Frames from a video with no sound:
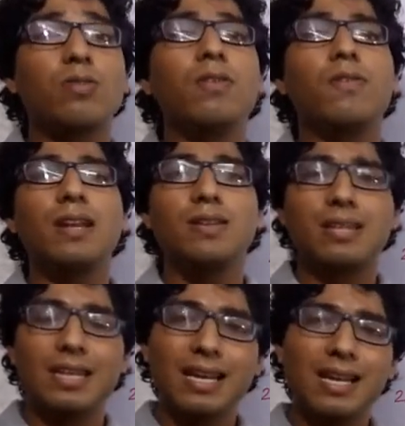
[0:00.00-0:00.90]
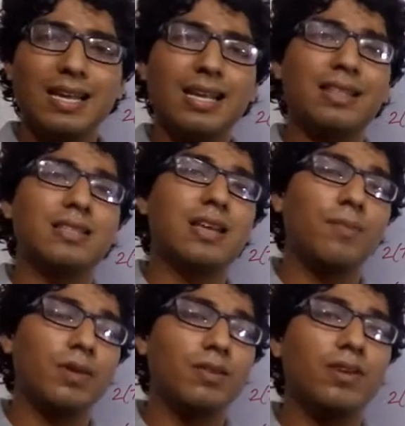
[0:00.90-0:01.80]
So we will deal in the
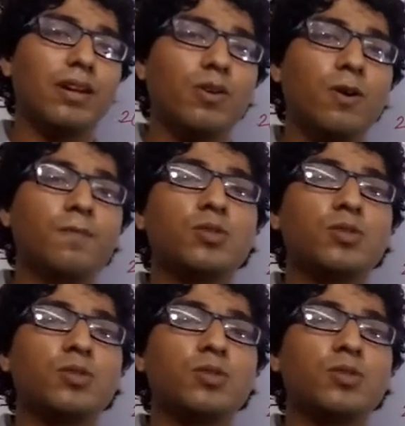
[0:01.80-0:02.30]
separate video.